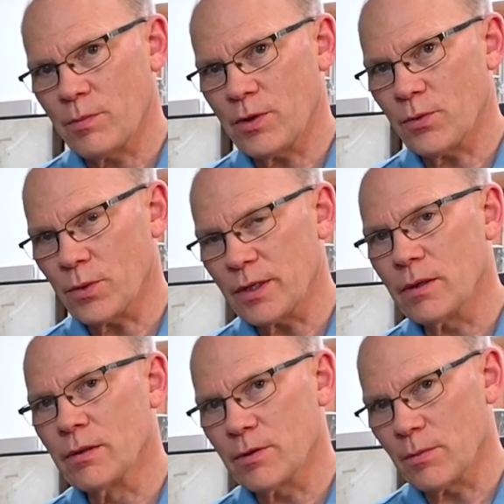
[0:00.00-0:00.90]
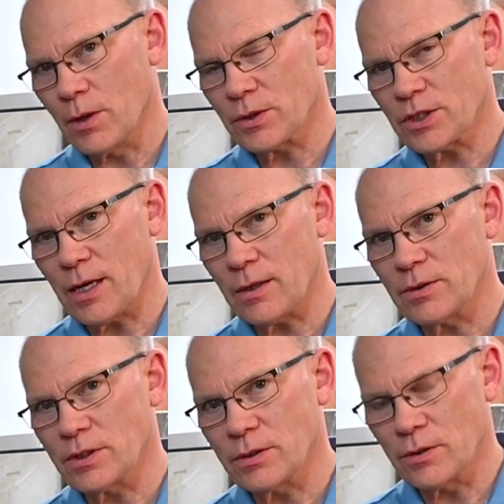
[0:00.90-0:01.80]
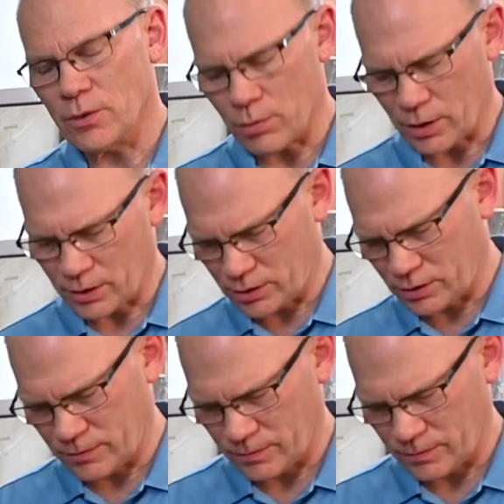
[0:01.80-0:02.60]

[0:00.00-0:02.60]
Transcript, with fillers: between the milk solids and the Brix.